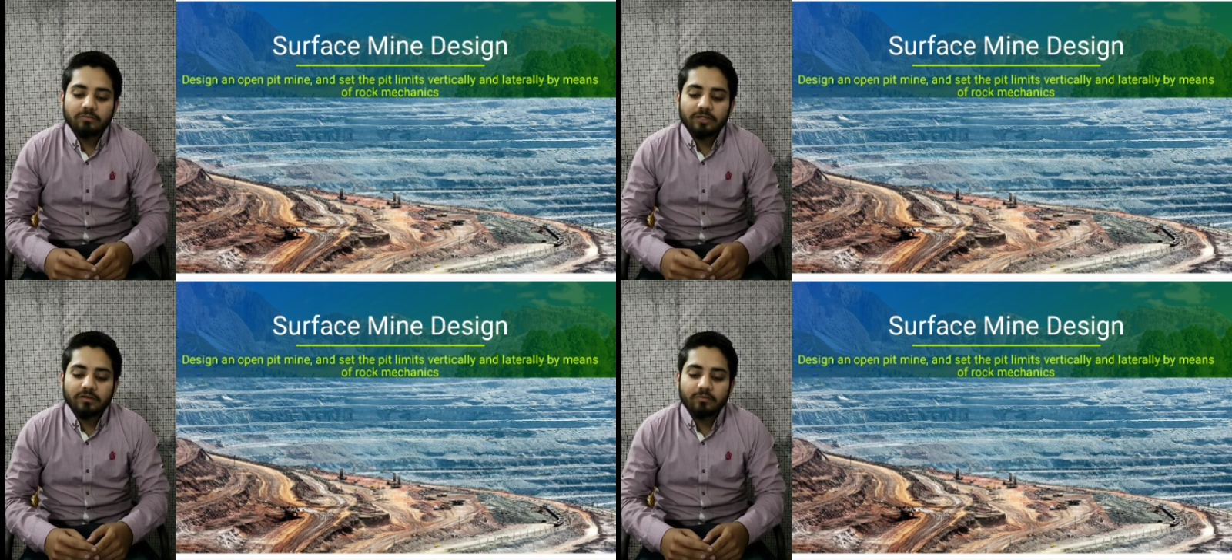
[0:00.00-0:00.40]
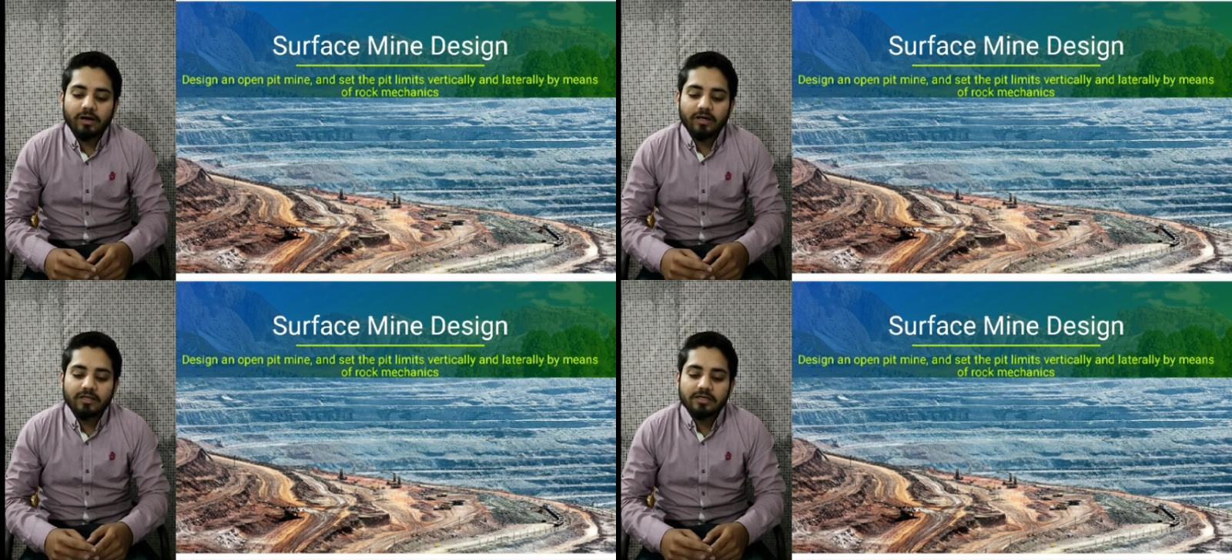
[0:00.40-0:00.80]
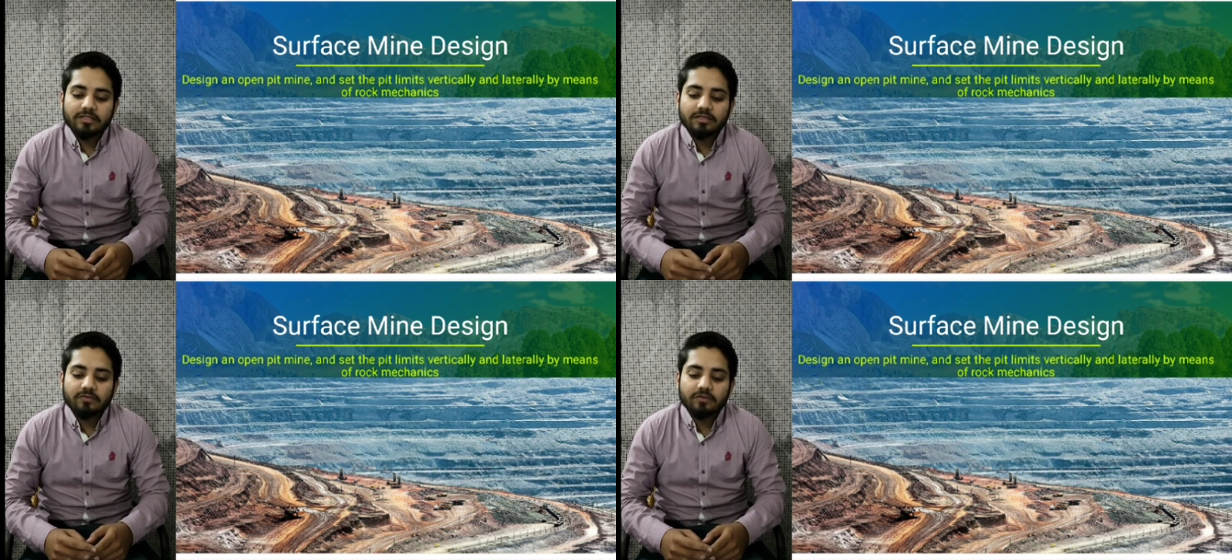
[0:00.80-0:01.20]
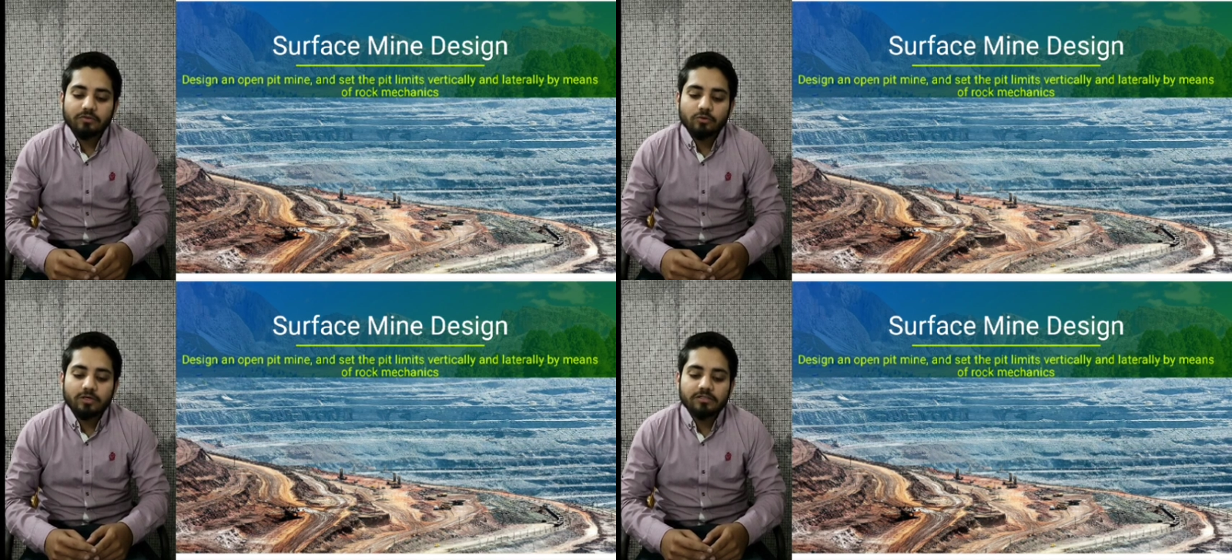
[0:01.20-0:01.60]
pit mine is referred
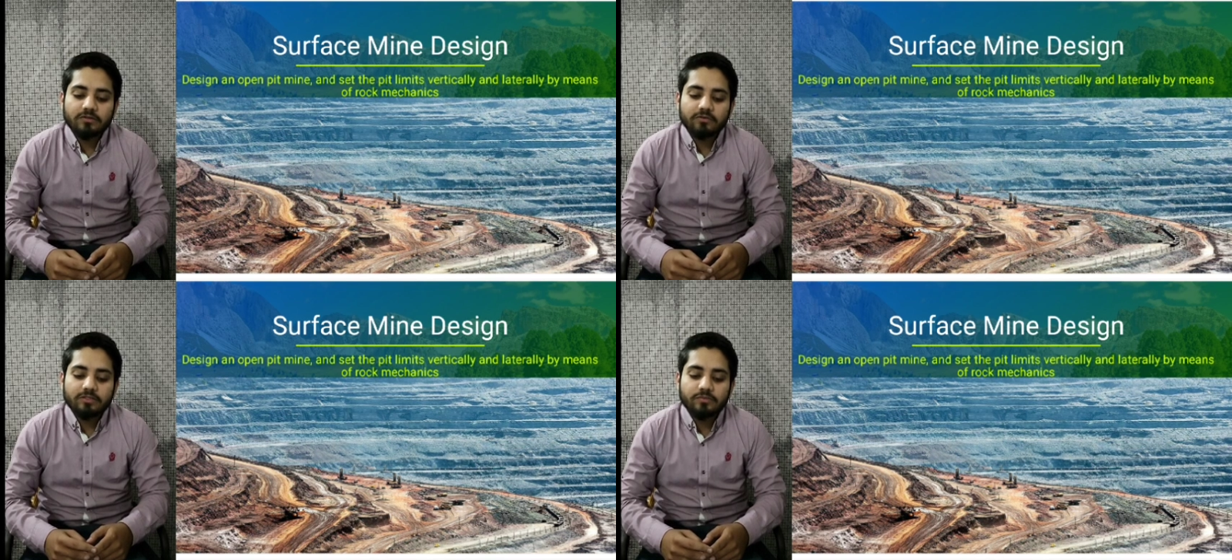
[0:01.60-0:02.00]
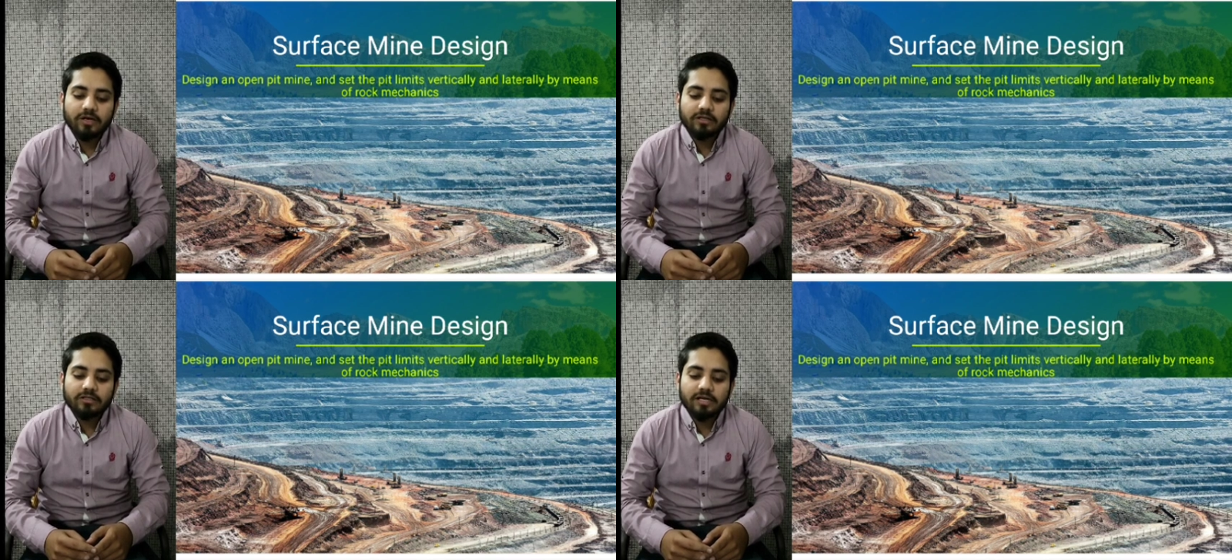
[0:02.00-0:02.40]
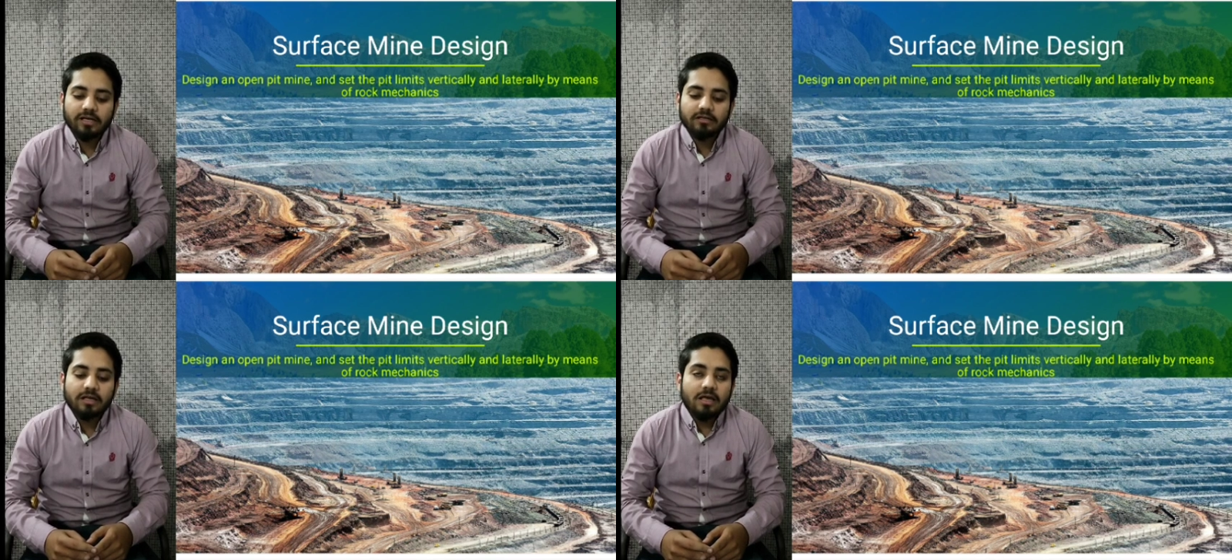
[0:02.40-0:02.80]
to as surface mine design.